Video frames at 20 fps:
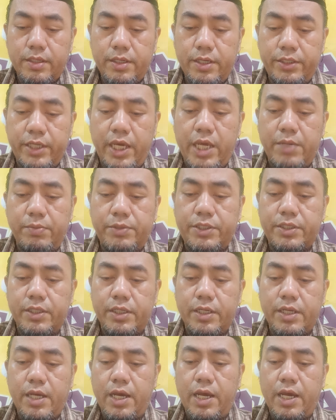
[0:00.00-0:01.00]
James,
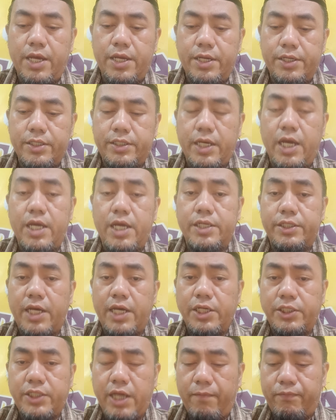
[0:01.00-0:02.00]

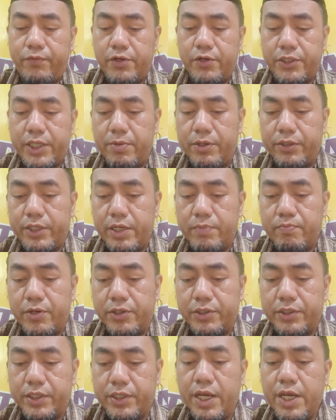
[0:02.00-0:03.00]
John chapter 17,
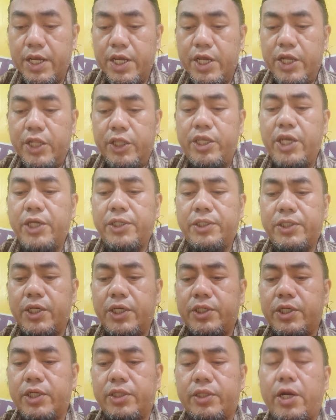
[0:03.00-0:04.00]
verse 3. This
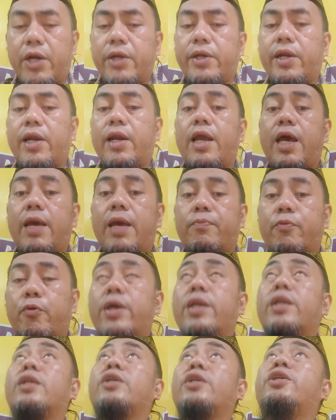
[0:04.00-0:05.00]
is eternal life.
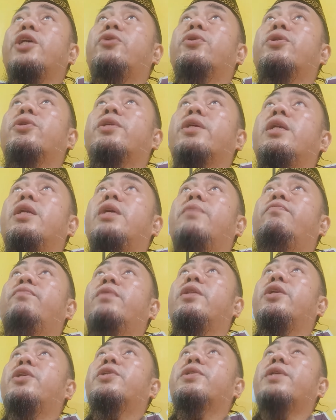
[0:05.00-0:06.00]
When Jesus
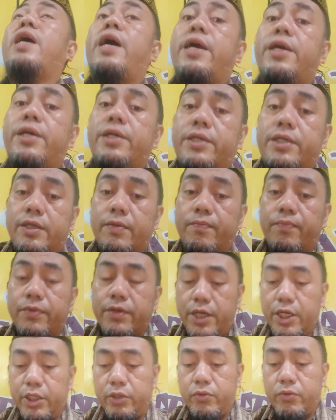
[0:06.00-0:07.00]
lifted his eyes
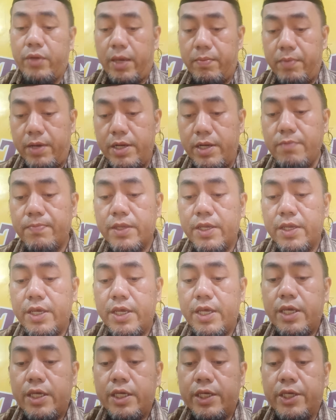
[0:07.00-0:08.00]
into heaven,
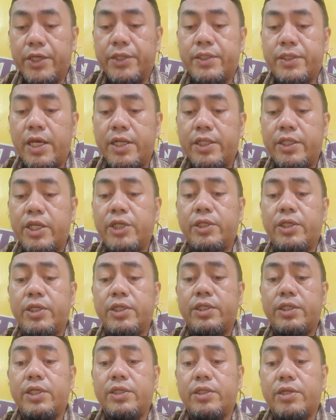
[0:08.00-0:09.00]
he said, this
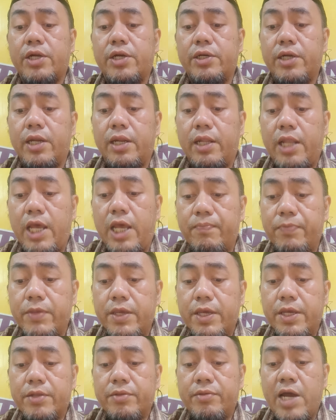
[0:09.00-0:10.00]
is eternal life,
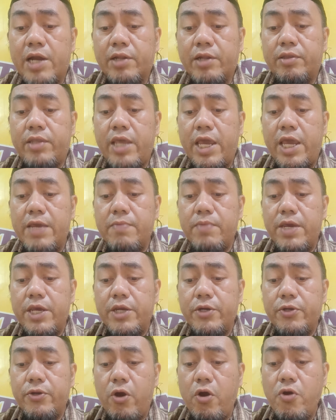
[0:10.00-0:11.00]
that they
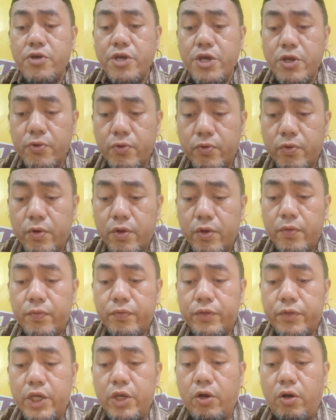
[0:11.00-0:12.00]
may know you,
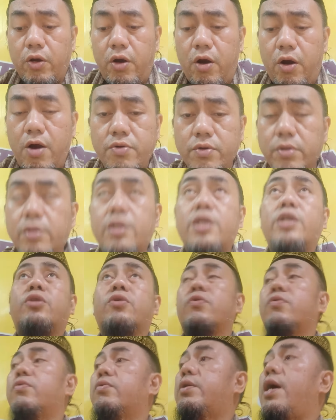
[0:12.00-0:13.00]
the only
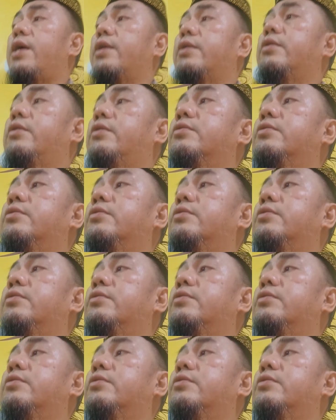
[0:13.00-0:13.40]
true God.